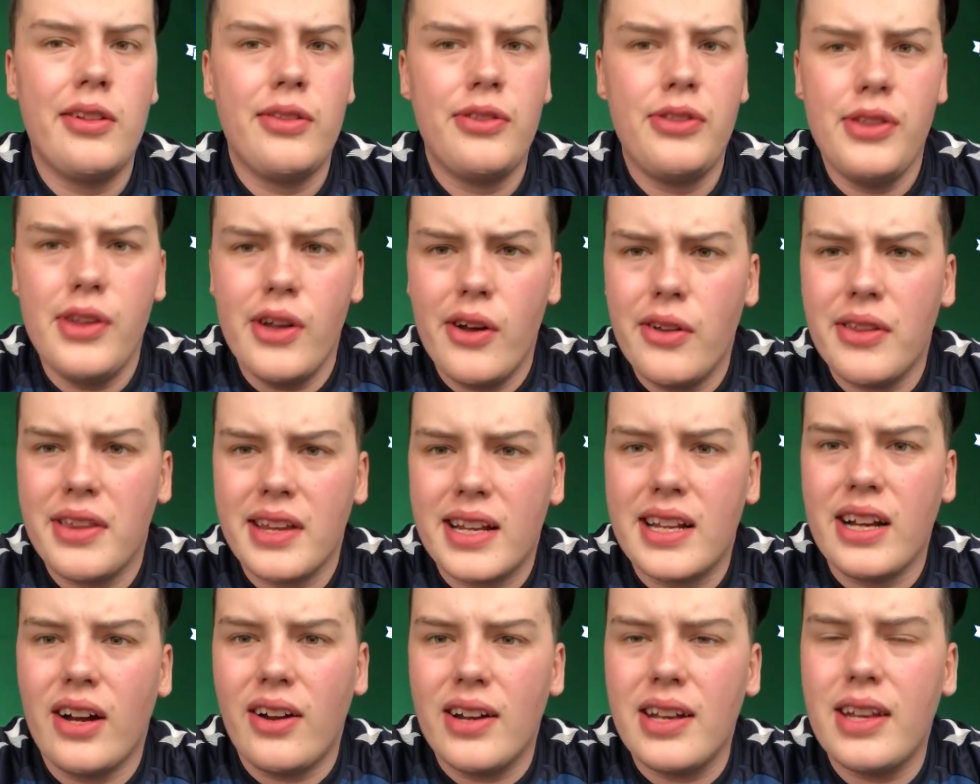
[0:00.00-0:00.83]
Not the
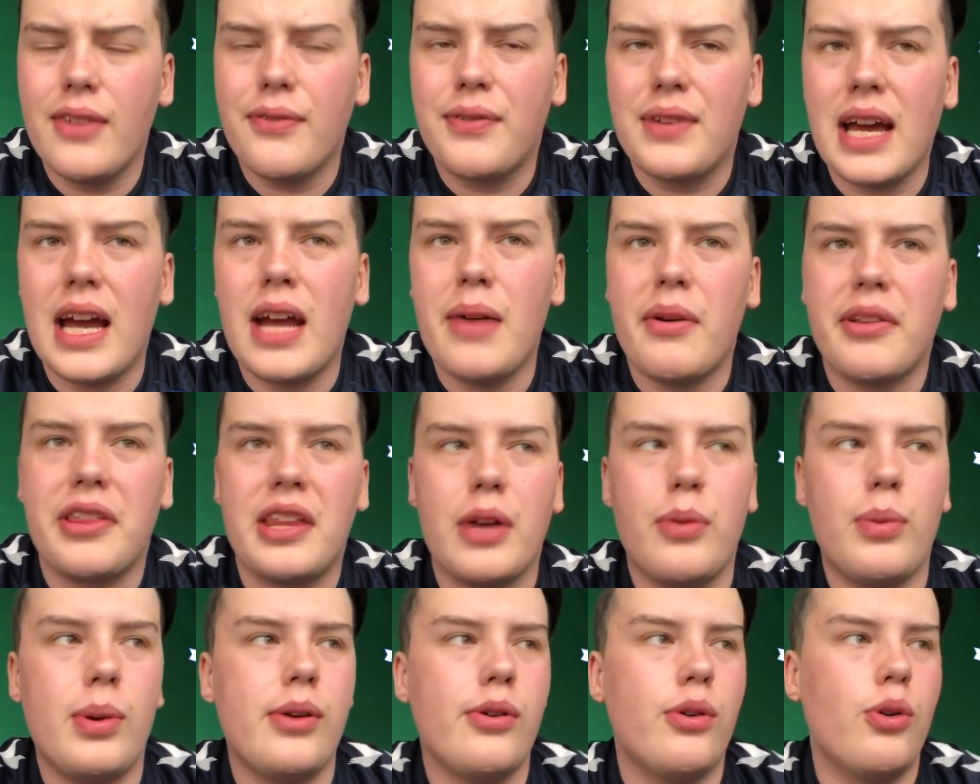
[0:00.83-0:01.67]
kind of game I
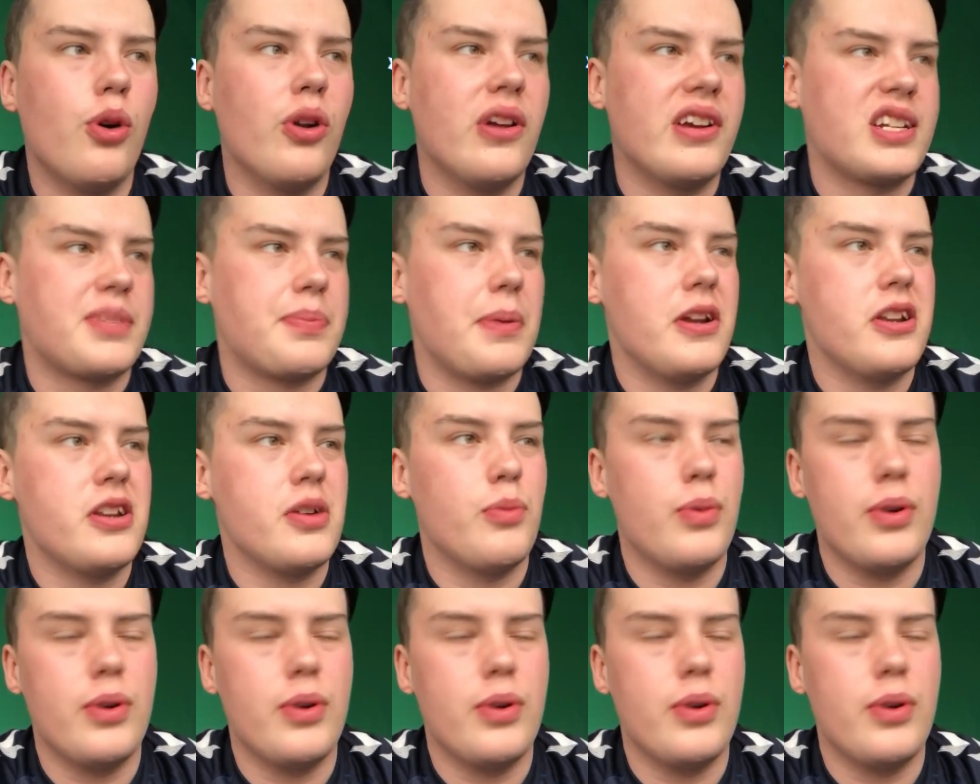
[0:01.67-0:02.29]
think we were all expecting.